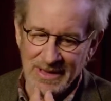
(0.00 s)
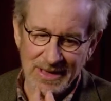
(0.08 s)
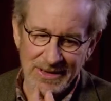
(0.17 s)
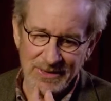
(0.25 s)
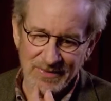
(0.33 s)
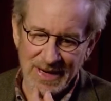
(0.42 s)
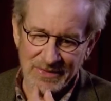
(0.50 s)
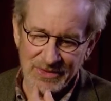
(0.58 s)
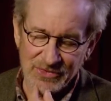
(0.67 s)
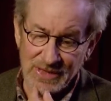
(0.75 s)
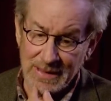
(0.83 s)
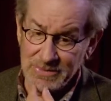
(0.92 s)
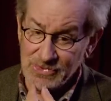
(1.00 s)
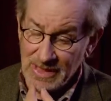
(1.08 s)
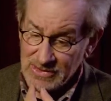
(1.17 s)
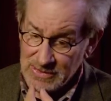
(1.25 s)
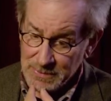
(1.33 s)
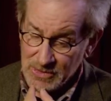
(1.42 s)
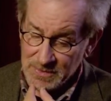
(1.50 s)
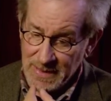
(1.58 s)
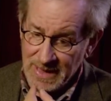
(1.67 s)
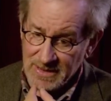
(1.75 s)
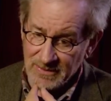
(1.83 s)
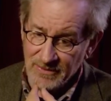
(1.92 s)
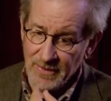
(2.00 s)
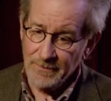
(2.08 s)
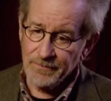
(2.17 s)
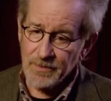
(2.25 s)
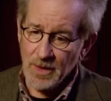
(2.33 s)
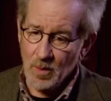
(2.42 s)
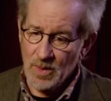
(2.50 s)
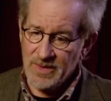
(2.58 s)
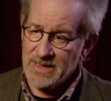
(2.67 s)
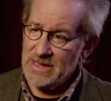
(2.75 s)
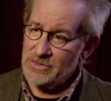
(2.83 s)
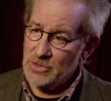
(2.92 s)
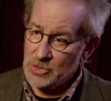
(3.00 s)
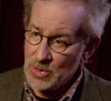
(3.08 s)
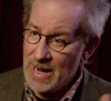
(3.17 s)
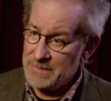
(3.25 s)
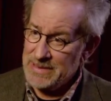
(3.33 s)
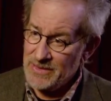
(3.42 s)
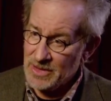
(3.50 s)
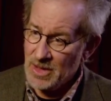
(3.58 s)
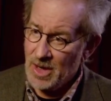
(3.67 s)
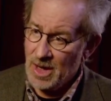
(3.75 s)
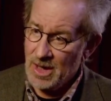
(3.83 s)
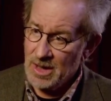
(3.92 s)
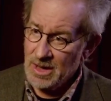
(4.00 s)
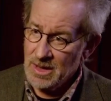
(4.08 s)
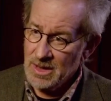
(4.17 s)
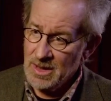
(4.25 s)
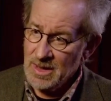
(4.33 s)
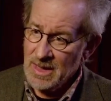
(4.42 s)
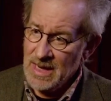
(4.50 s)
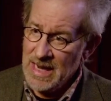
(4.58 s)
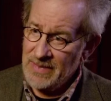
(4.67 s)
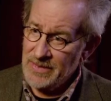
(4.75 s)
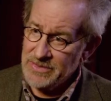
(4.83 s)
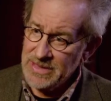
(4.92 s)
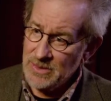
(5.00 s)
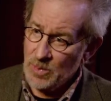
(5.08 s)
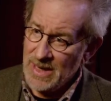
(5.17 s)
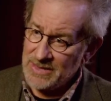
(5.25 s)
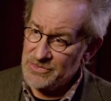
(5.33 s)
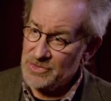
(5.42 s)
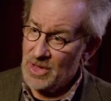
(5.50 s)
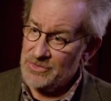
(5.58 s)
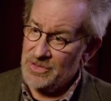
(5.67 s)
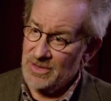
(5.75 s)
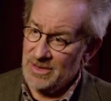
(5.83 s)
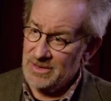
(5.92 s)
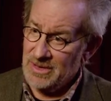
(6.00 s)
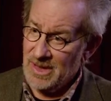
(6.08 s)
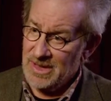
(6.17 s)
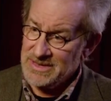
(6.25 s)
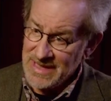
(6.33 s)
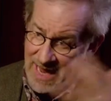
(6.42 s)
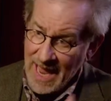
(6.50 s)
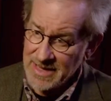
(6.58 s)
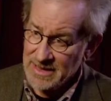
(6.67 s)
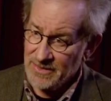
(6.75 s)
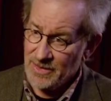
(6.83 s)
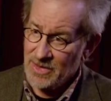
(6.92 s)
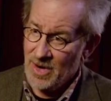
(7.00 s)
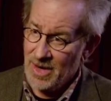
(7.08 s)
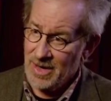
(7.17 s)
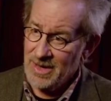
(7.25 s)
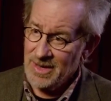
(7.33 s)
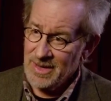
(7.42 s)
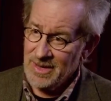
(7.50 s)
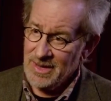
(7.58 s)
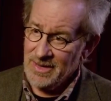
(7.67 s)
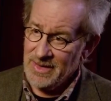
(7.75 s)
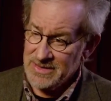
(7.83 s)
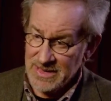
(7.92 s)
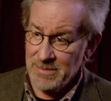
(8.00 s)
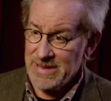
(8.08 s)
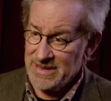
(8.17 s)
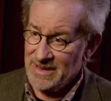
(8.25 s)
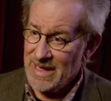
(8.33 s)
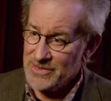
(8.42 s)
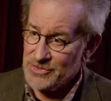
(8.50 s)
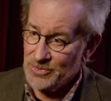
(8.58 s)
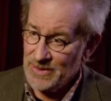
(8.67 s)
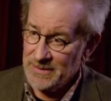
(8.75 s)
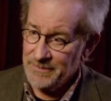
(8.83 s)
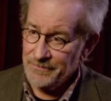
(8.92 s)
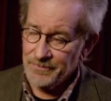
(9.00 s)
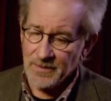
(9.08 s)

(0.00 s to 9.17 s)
You've got the same sense of perspective when the kids are trapped in the car and the T-Rex starts attacking the car that Timmy and Lex are in.